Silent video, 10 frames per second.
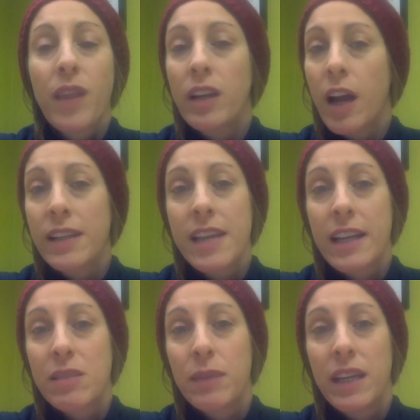
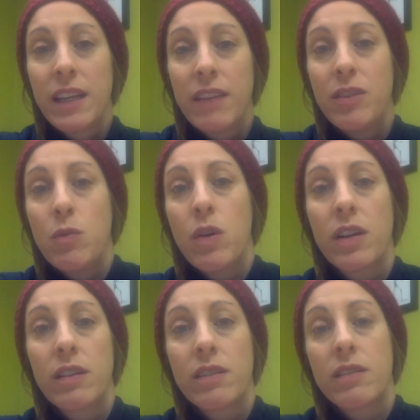contact me if you
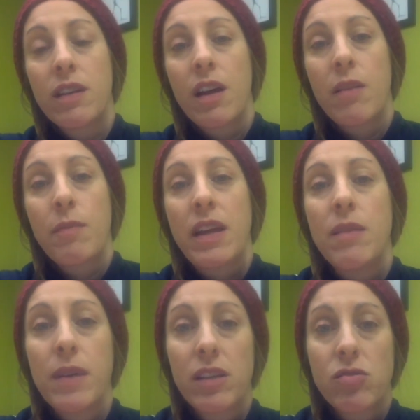want. My
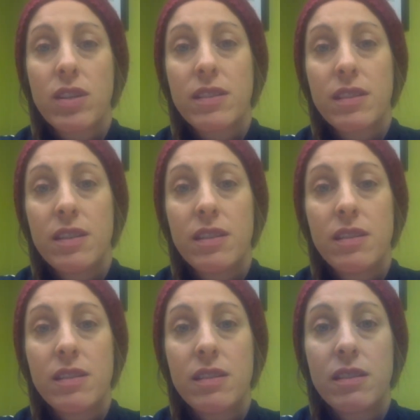email address
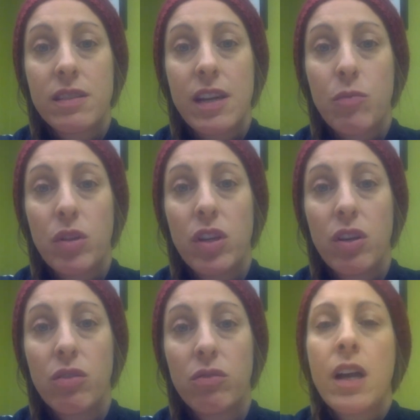is down
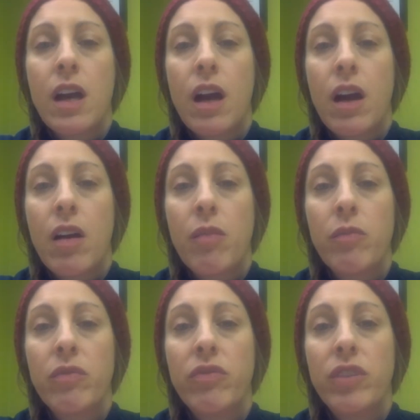below.
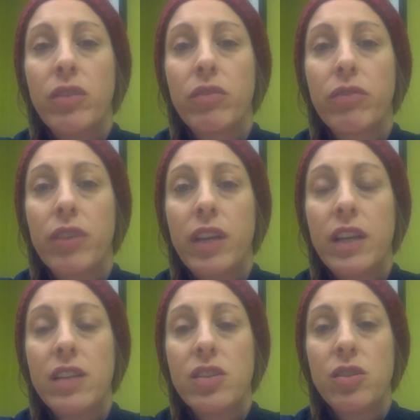Feel
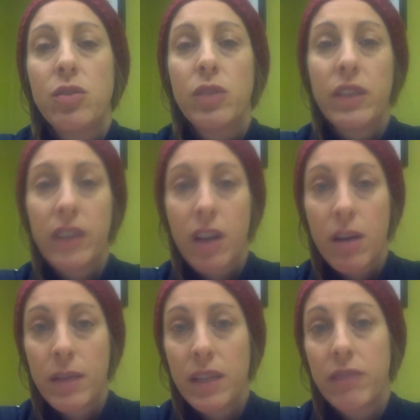free to leave a
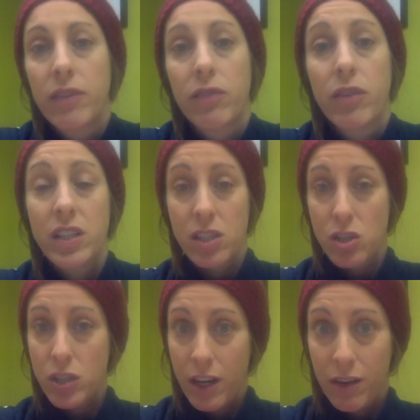comment. Feel free to
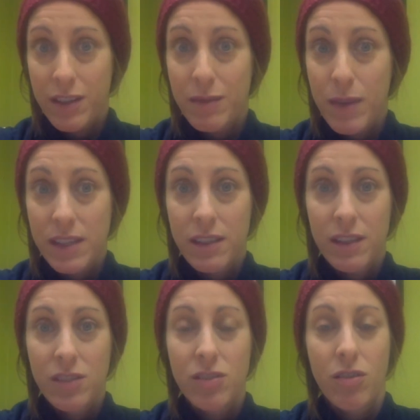share this
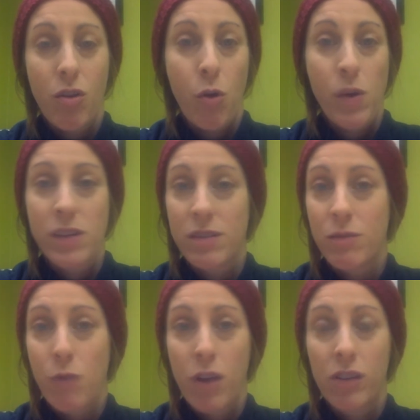message. Always
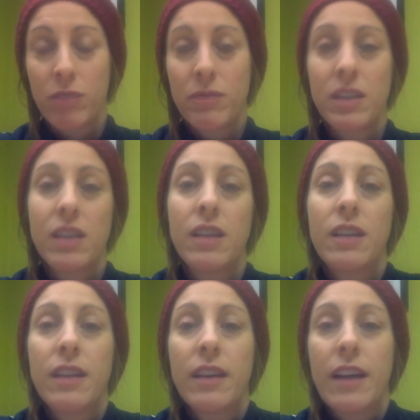welcomed.
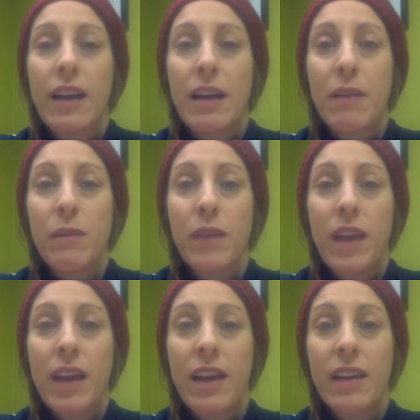
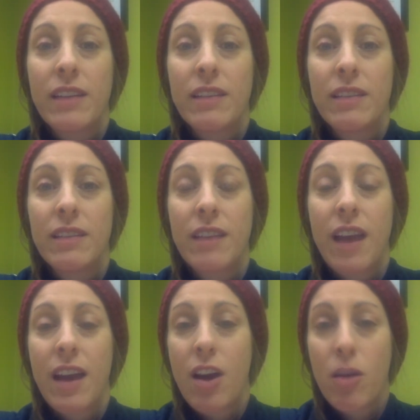And
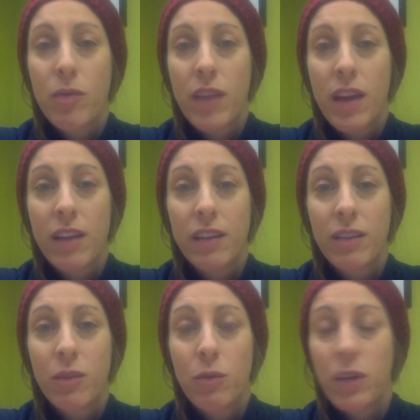I hope that
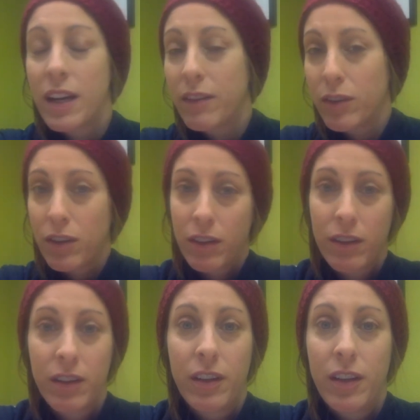whatever
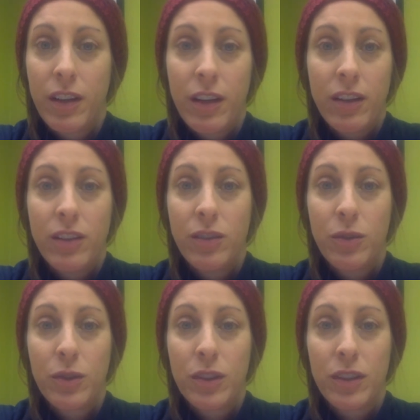
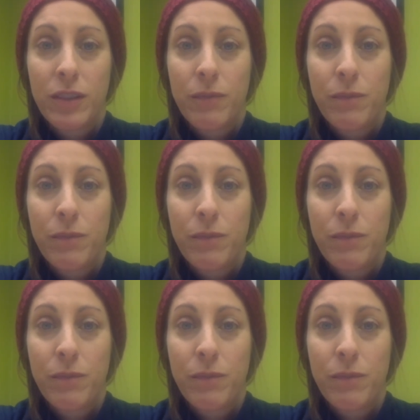your